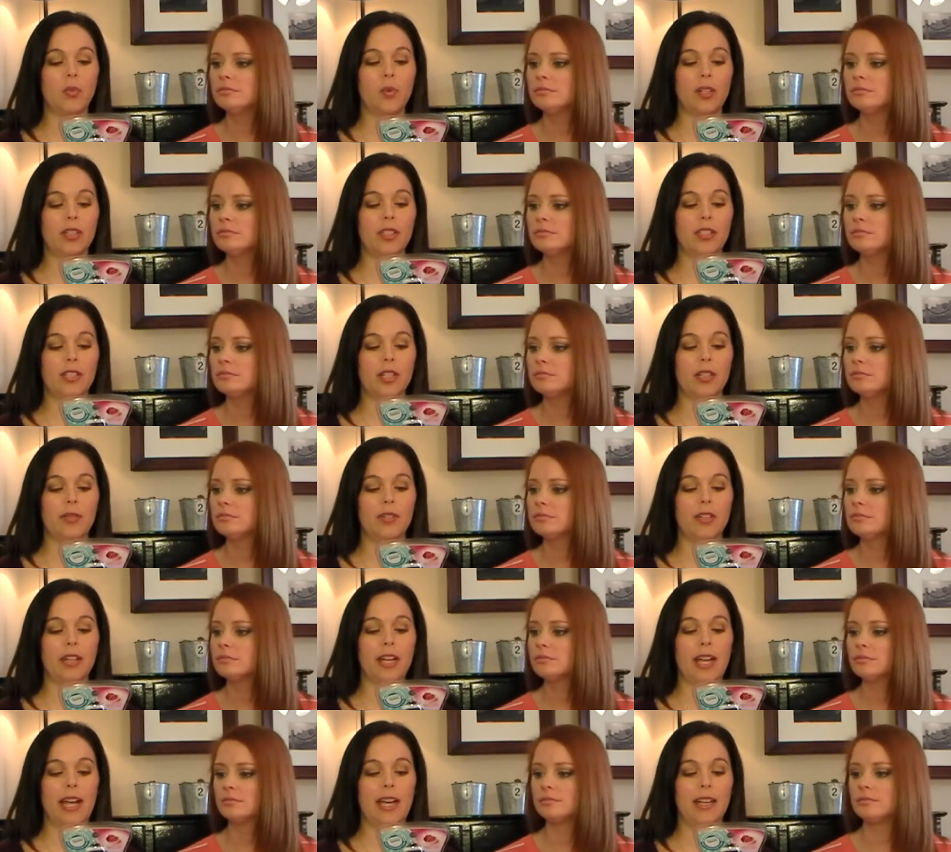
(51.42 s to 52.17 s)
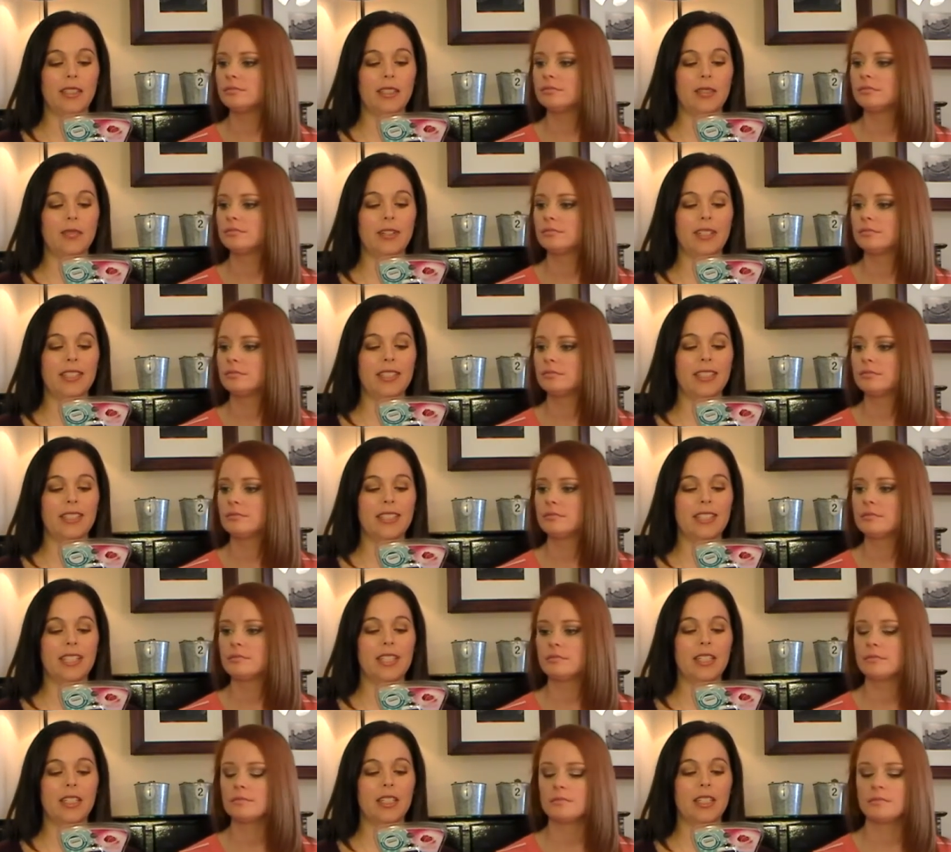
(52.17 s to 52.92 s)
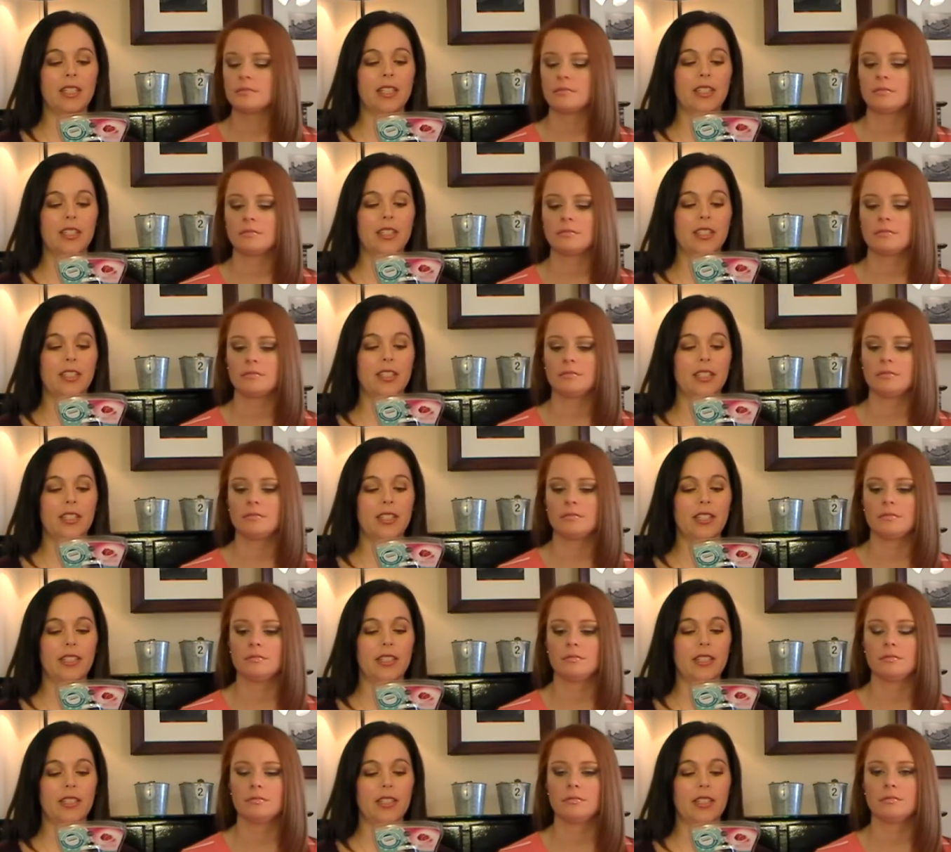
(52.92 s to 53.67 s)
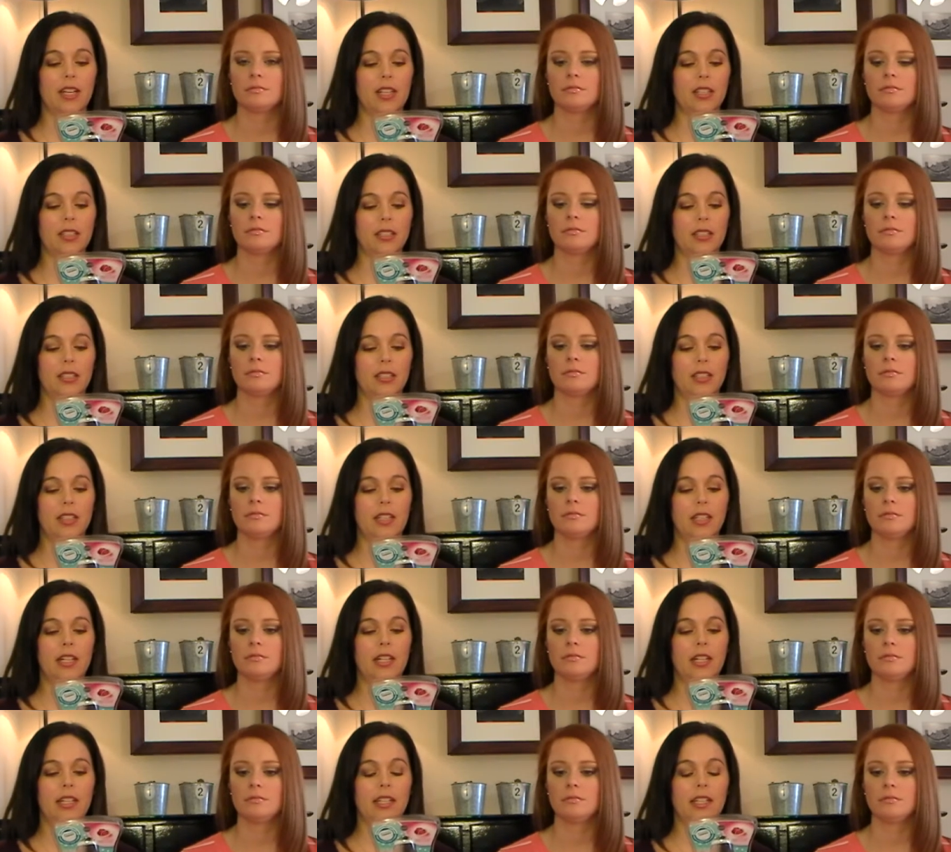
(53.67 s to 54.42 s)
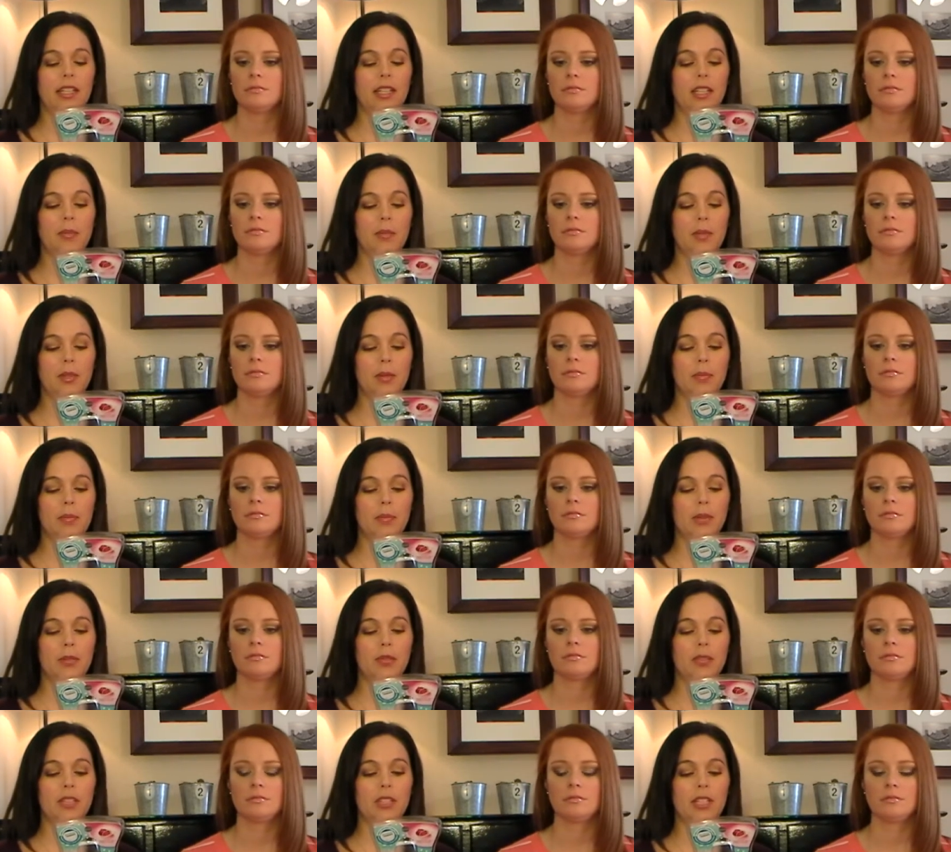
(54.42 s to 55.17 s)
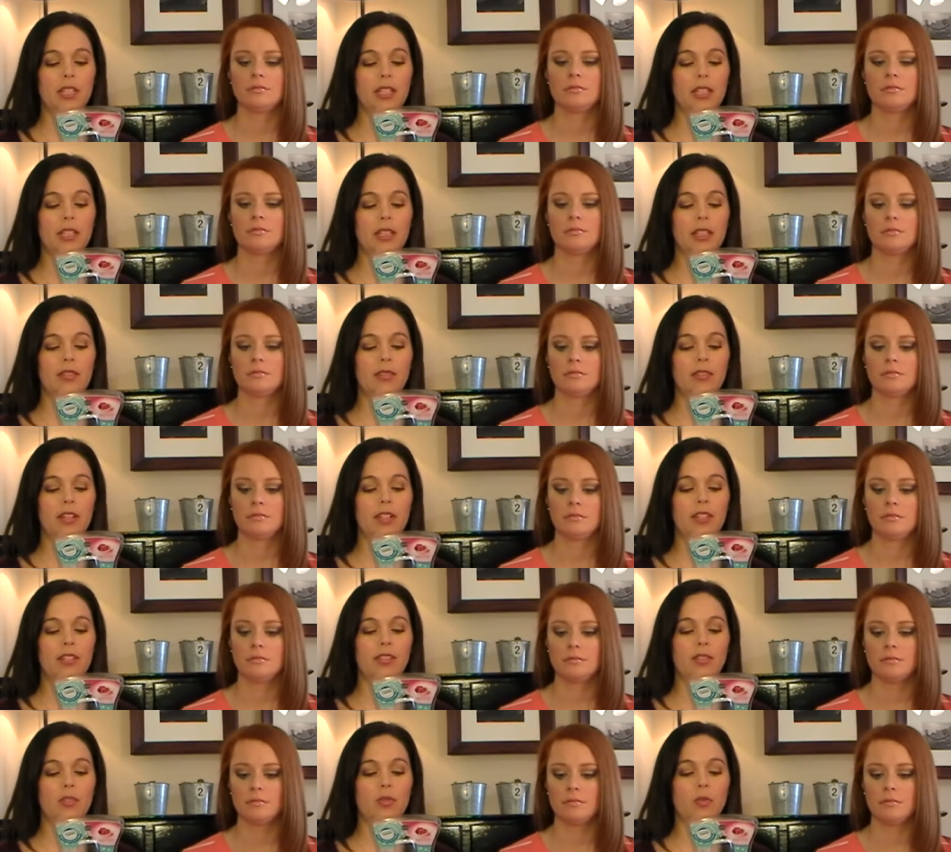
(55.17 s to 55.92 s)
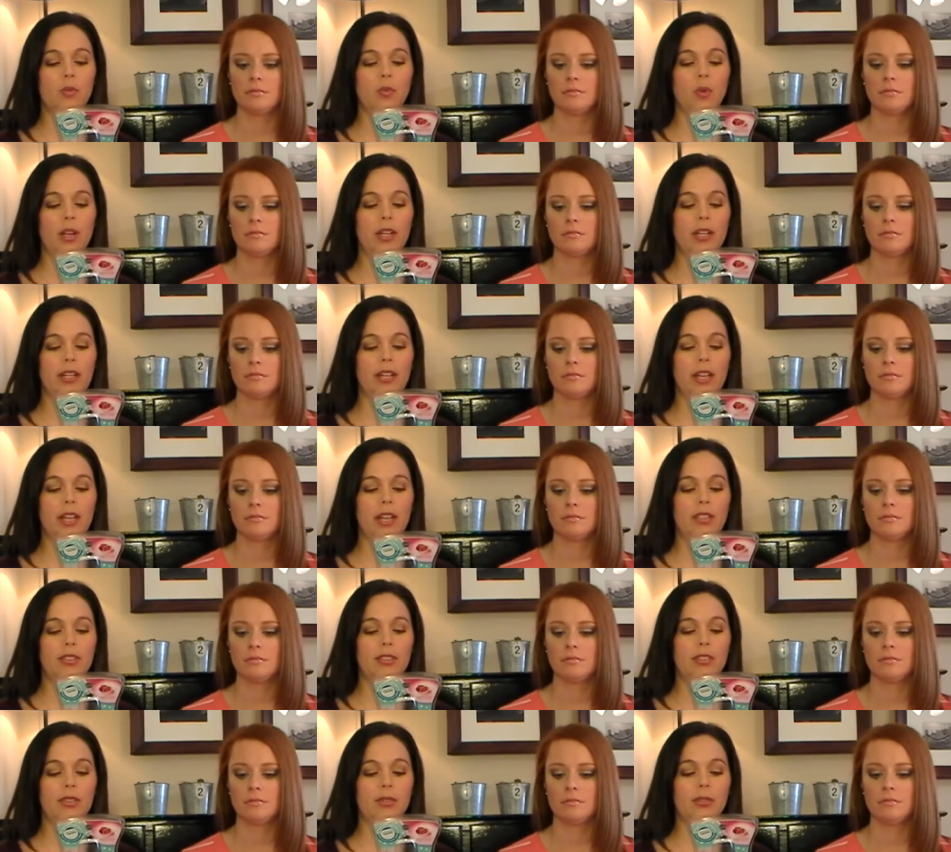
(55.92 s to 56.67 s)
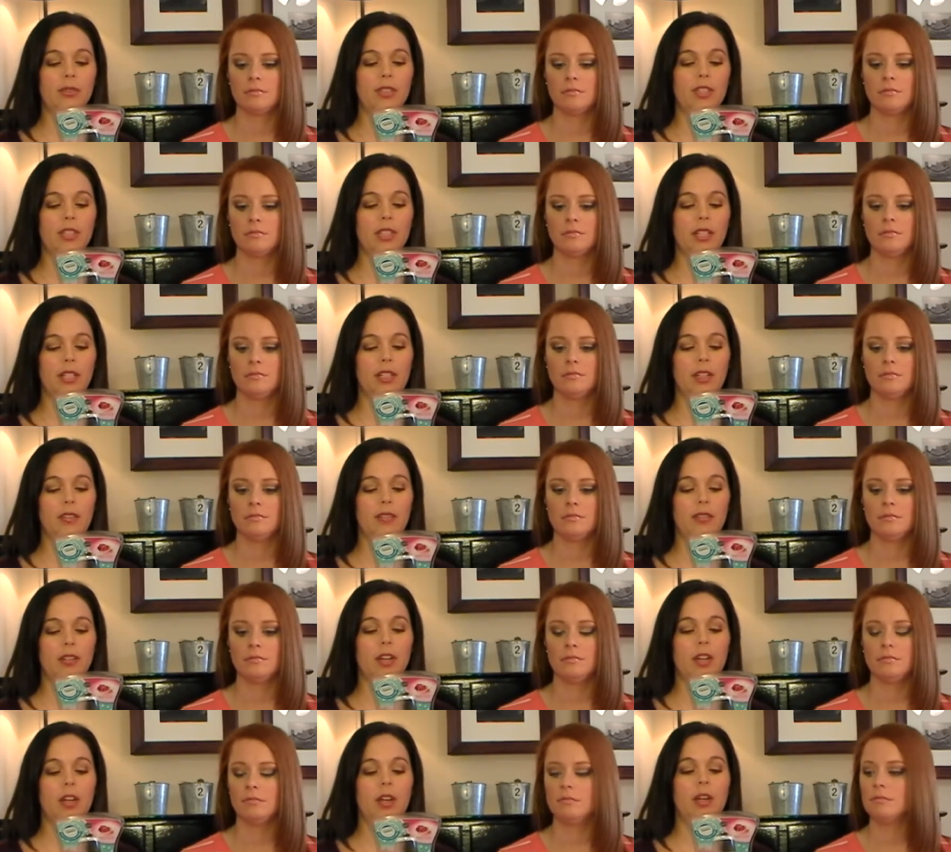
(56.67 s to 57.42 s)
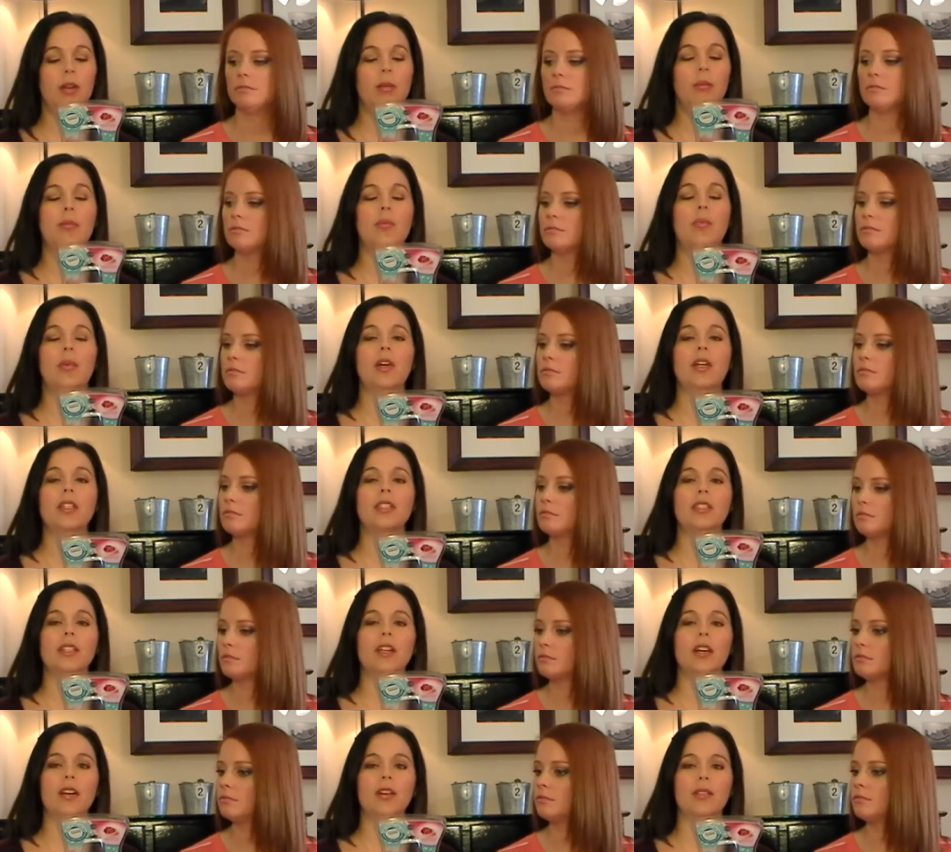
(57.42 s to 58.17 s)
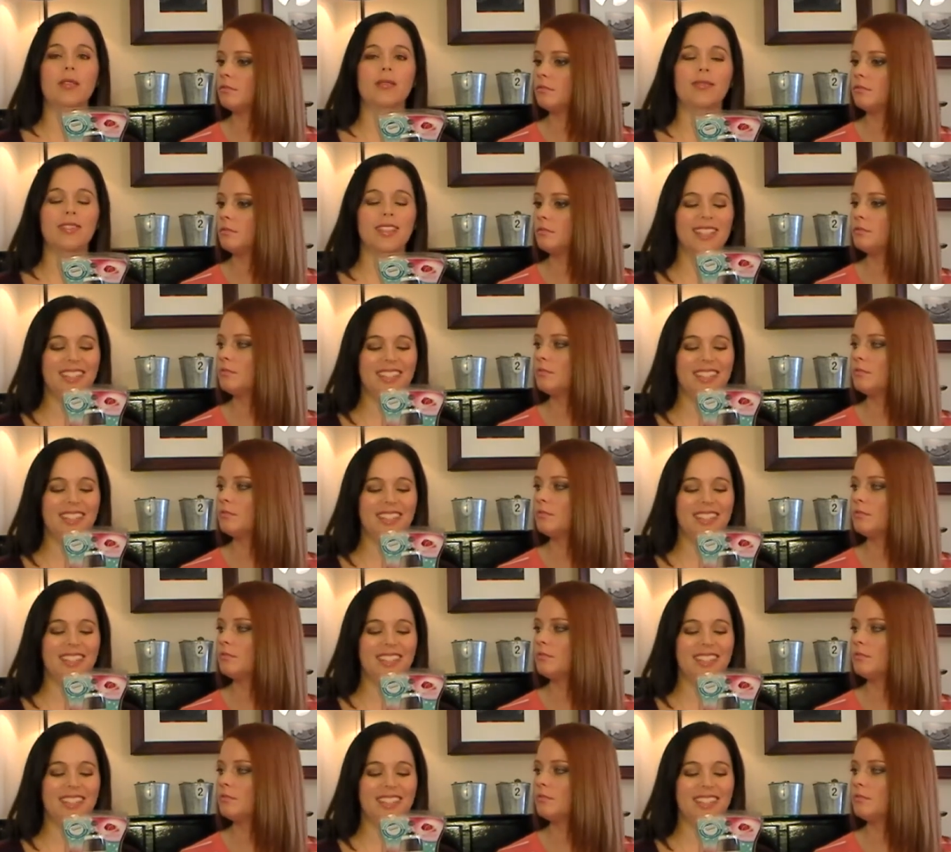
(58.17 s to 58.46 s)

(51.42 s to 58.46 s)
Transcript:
Speaker 1: What shaver to activate skin conditioning solid. Keeping both skin and razor wet as you shave. Press O.